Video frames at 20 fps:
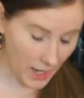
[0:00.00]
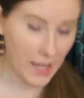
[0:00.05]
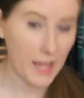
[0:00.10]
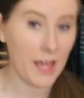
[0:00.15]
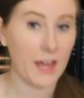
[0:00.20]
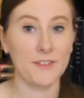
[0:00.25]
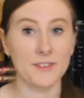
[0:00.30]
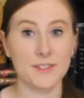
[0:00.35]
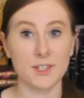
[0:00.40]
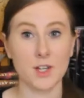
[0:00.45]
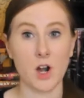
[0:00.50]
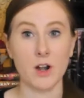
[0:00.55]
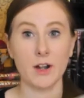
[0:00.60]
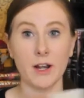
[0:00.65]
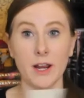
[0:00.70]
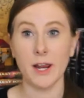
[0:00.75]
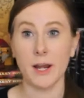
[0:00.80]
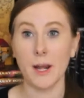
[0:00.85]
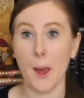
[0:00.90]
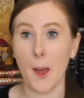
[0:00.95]
I have
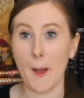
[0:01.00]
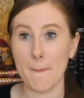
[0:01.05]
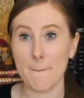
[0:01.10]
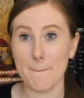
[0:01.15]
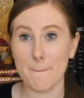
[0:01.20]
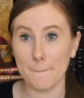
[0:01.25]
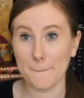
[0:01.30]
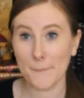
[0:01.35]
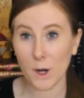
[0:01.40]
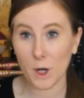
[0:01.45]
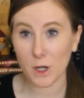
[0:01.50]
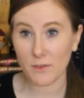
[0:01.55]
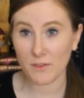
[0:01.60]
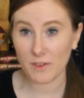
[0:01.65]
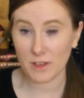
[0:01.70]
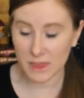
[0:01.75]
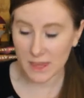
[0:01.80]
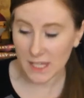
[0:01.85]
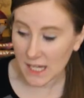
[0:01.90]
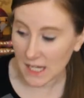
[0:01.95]
started Mark of
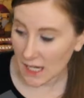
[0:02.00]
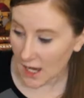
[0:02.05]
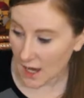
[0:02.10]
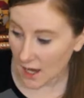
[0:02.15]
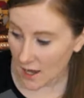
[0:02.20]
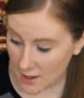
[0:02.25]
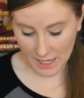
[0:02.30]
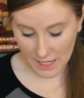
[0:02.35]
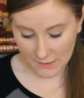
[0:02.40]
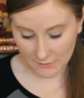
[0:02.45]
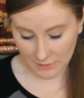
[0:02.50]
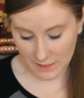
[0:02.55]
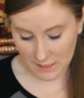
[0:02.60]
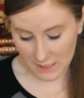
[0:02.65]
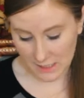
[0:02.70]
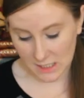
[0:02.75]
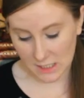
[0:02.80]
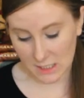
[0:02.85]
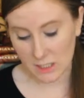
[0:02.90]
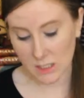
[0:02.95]
Athena. I have
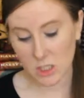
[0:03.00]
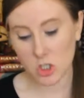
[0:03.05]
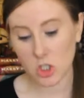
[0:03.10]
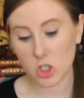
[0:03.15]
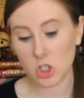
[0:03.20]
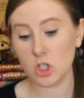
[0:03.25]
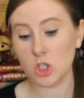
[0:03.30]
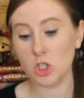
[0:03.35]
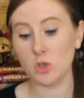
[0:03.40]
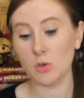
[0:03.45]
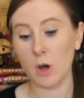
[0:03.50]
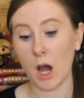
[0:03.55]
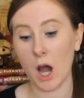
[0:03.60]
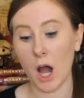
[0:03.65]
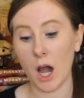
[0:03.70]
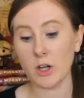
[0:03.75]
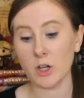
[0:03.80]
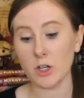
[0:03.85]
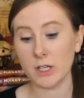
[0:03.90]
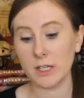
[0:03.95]
listened to
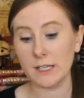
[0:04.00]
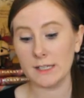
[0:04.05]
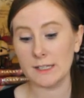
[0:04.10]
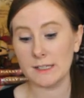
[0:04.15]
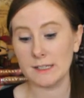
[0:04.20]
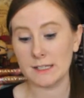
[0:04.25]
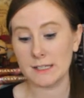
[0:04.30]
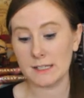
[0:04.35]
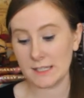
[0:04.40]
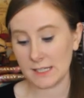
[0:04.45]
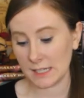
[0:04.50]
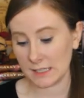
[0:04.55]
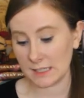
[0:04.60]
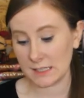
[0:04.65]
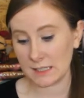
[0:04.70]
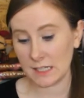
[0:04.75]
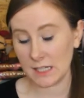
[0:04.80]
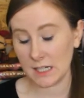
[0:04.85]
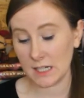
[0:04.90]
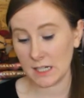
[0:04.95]

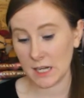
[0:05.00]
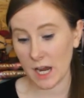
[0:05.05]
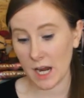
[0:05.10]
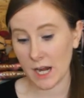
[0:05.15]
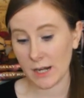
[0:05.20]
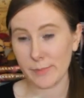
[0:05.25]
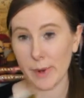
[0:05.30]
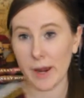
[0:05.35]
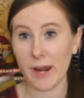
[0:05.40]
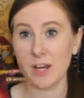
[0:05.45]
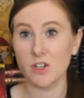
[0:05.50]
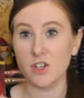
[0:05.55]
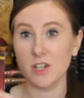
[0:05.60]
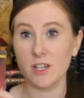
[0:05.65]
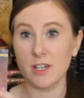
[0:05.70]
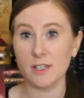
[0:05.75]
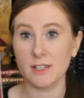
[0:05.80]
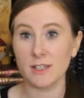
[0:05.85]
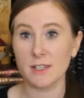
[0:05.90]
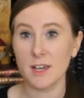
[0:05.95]
169
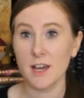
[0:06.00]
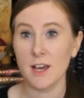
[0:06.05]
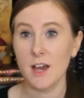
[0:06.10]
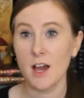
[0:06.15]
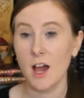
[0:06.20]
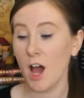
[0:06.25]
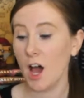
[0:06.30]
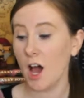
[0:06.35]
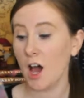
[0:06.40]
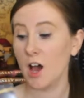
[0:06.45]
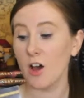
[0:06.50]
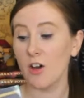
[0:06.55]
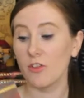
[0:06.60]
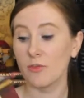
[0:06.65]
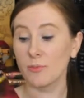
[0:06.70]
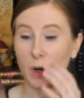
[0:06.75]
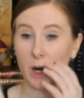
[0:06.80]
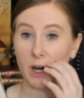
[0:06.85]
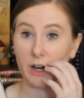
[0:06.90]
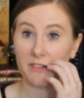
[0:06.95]
pages
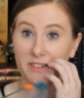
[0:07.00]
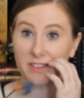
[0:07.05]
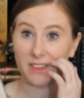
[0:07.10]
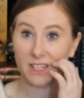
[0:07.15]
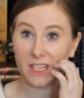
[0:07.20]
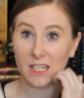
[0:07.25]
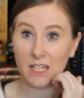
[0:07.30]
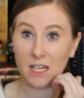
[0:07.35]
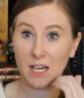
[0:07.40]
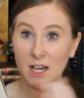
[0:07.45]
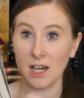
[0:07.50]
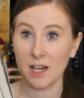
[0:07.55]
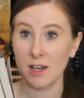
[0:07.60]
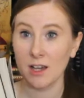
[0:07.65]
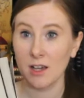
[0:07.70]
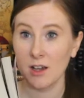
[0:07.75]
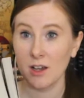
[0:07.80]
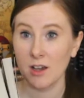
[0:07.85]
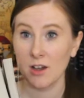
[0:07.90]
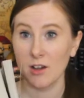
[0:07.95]
of Mark of Athena
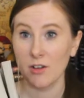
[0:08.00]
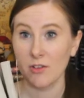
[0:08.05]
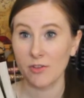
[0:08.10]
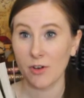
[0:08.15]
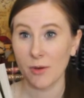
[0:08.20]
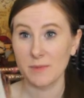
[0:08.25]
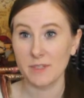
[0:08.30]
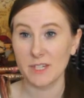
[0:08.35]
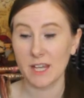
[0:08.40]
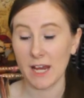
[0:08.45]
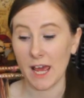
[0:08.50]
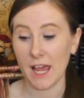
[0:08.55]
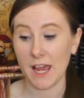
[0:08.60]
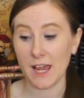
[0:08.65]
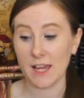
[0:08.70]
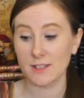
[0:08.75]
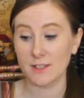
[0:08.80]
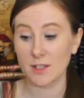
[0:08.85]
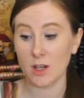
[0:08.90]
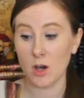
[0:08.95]
from
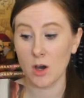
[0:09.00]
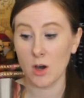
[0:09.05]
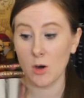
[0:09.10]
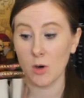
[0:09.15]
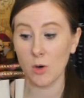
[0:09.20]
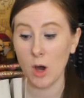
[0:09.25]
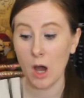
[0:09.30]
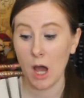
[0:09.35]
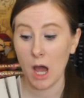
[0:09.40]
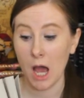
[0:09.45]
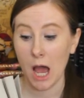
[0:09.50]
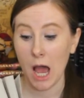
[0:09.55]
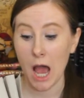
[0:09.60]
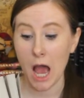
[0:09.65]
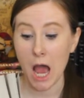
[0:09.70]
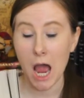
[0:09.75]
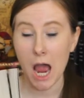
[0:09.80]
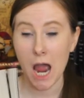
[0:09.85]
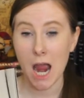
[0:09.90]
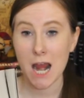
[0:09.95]
today. So
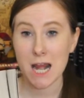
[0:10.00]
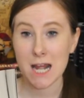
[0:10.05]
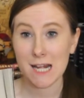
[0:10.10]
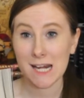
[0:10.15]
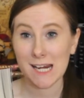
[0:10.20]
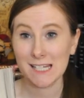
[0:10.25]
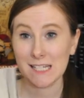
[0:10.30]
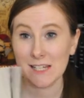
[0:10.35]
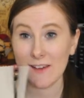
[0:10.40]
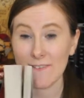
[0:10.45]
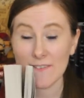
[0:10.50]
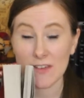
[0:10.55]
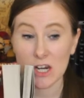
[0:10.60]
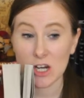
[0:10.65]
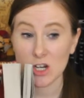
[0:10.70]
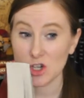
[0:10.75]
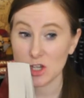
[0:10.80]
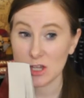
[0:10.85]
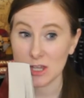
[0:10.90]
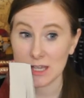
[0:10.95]
I need to
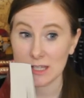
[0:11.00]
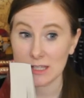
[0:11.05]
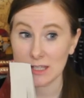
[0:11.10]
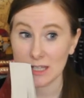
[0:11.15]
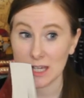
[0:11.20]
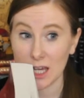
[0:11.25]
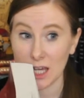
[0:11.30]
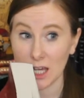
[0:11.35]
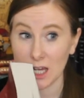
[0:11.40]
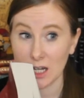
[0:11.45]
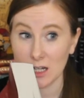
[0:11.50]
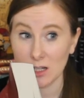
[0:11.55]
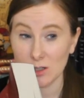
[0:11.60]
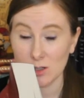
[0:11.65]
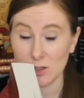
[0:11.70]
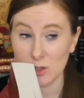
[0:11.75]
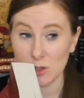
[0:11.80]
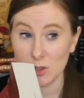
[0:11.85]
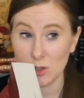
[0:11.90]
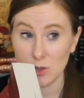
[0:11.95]
finish this
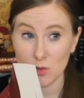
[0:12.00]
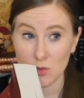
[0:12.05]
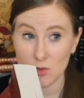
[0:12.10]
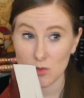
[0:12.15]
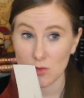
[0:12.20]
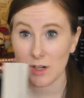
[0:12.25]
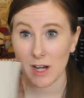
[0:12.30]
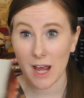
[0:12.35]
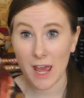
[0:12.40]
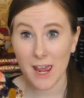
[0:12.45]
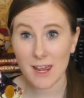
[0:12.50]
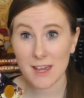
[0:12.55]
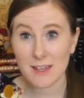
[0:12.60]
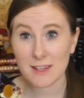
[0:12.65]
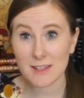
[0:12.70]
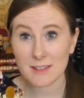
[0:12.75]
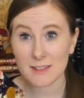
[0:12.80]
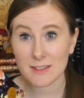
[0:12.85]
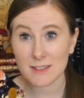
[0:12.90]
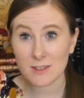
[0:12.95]
in 2
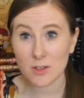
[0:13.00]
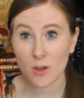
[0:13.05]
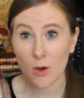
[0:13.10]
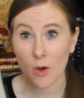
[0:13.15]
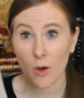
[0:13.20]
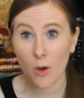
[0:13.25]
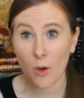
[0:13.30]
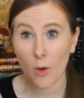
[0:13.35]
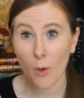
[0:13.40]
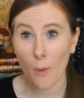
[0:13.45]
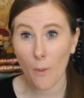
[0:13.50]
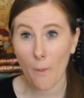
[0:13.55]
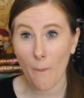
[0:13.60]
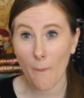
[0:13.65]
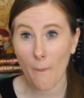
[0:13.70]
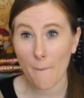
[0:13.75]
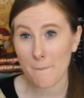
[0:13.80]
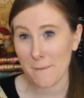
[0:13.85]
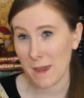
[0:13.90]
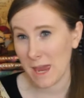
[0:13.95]
days,
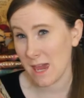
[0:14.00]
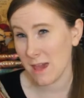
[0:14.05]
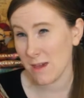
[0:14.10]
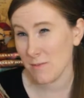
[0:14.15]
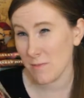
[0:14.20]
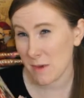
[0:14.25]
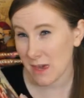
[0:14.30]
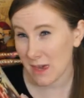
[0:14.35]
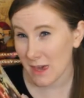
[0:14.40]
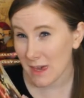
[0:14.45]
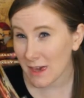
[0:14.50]
so maybe?